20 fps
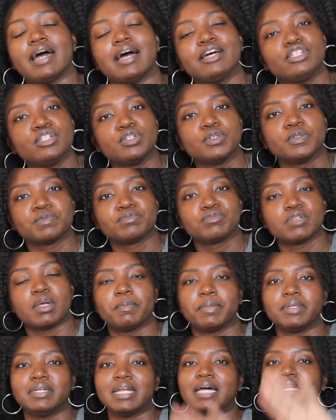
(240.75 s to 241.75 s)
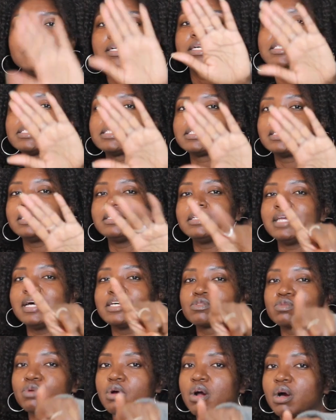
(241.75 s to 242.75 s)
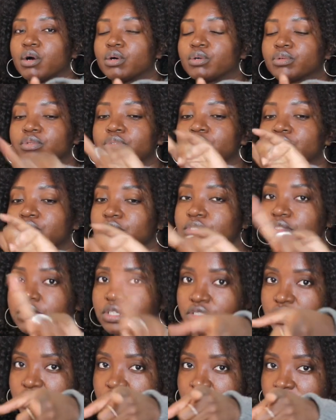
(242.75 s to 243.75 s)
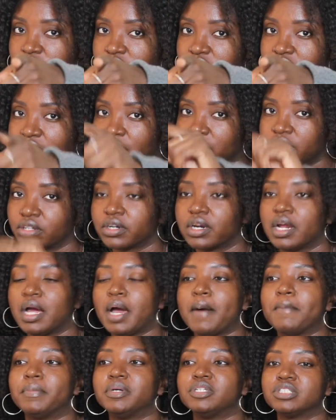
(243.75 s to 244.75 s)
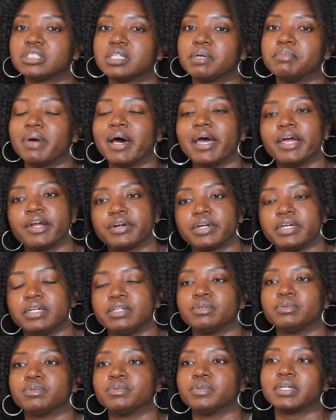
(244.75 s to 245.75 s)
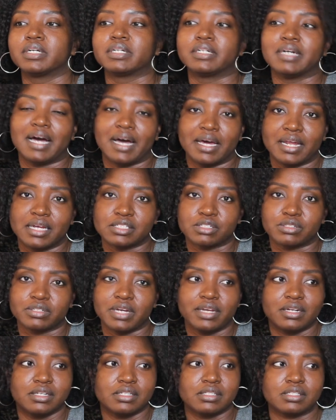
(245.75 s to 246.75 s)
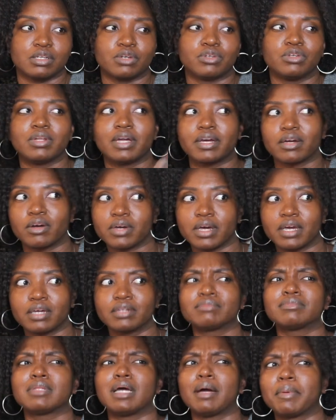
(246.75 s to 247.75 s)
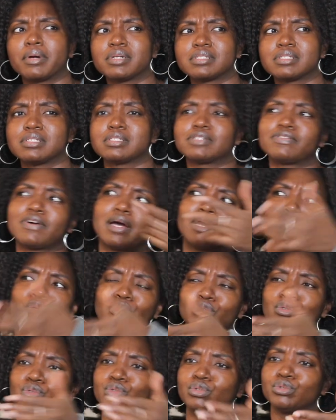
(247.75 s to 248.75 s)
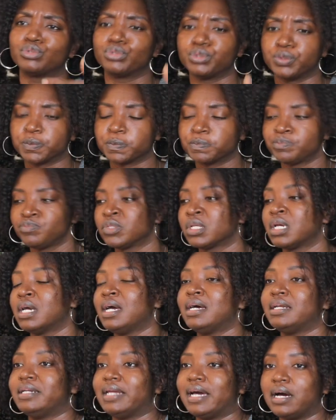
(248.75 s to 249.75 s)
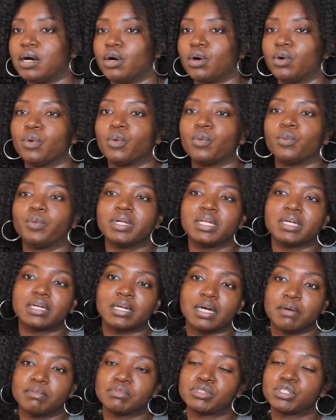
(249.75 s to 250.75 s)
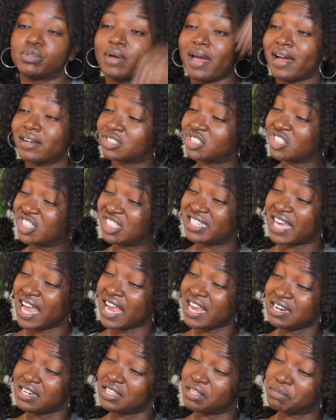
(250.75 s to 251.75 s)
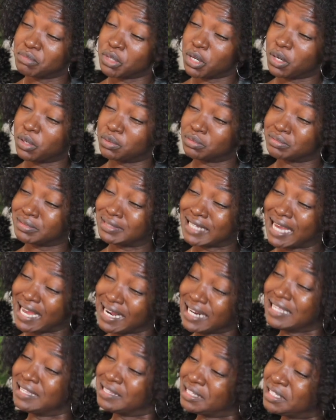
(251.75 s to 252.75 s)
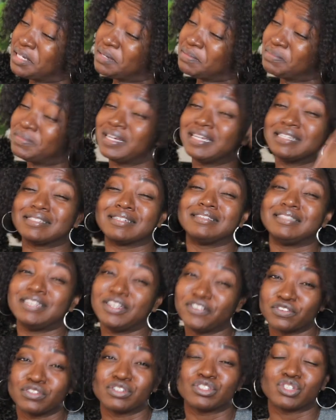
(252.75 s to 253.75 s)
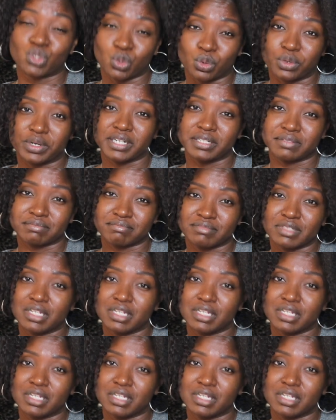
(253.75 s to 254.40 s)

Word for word: I do. But not less than that's wrong. Get yourself together. But just admiring what God has created. So you're like, okay, that person's fine. Cool, cool, cool. Now, when it comes to actually dating them, though, dating them is a different story.